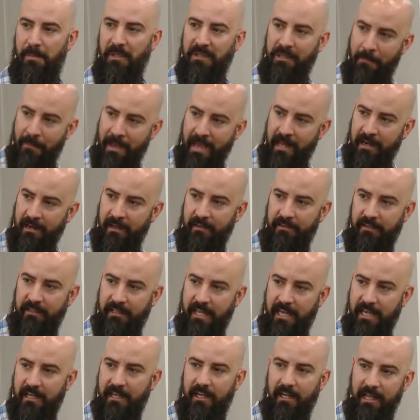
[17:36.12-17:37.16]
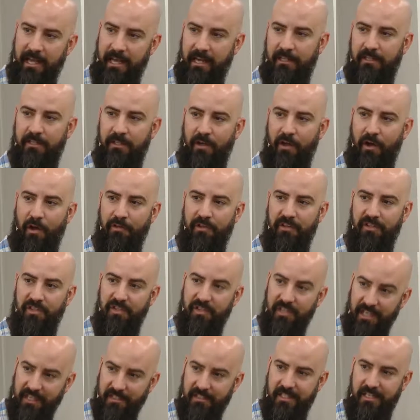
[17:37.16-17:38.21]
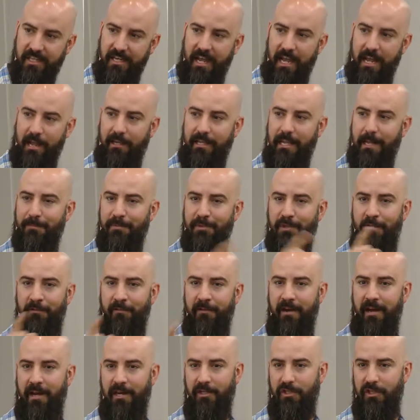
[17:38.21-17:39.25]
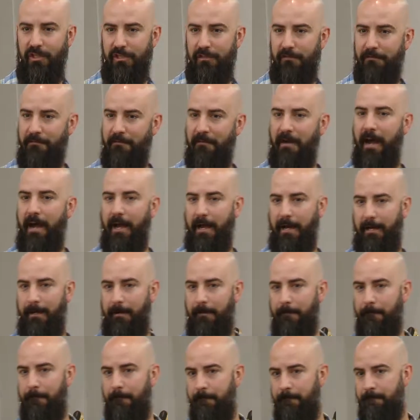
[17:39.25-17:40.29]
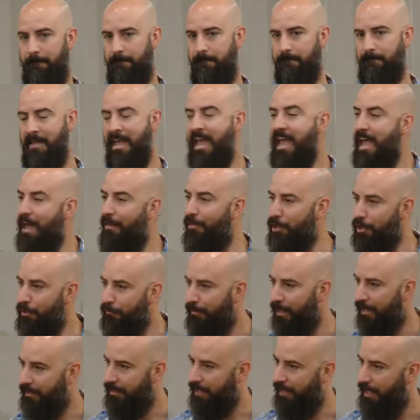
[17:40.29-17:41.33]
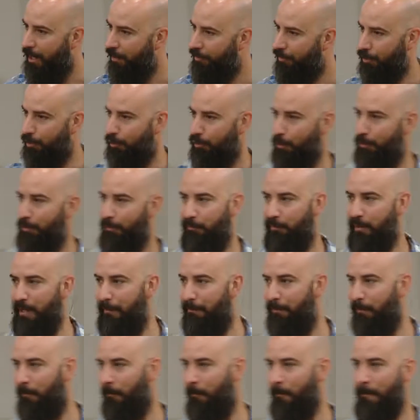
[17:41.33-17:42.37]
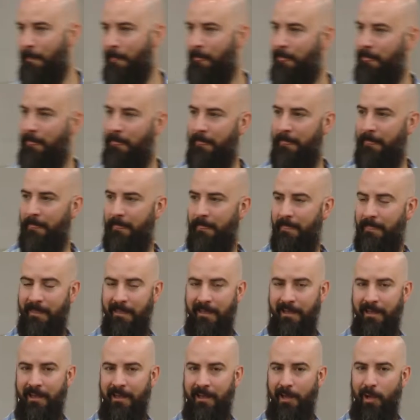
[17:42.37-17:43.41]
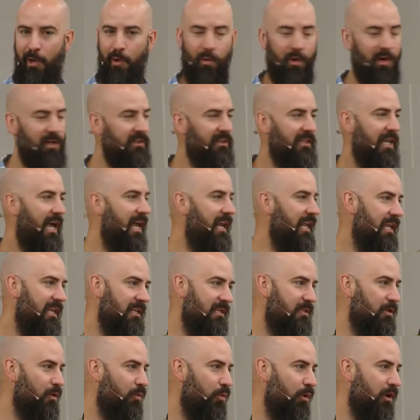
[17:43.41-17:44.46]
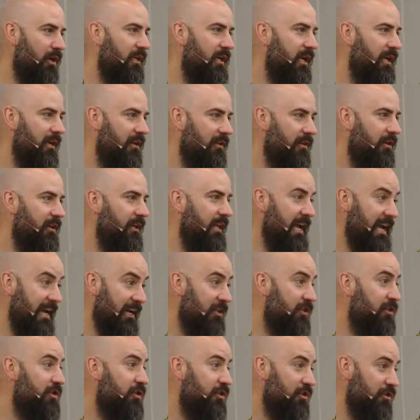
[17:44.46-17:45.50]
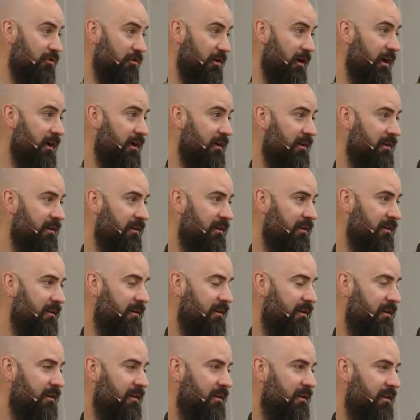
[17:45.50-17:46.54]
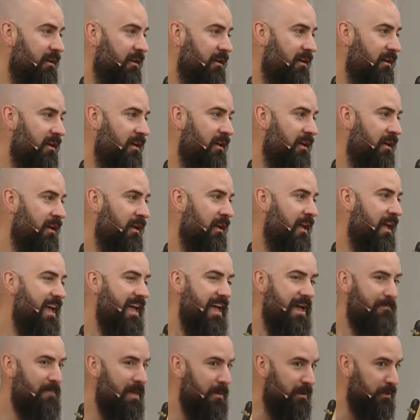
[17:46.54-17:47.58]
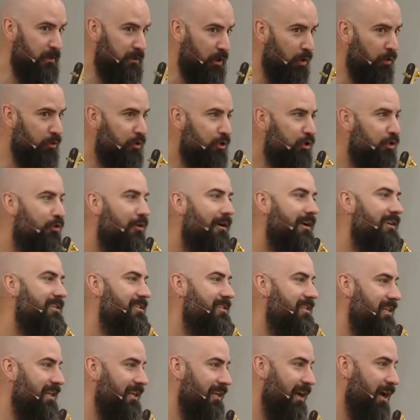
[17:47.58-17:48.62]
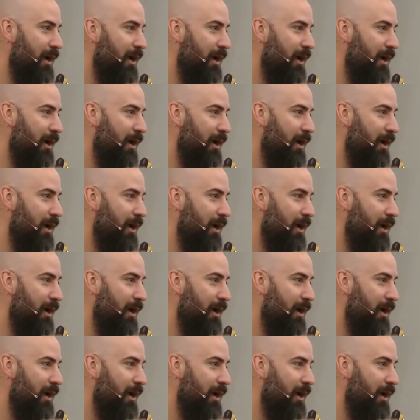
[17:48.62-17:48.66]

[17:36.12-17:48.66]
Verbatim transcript: But the manna that they collect on the sixth day keeps overnight just fine. And then you've got the other group of people who aren't that into working a little extra and maybe don't trust that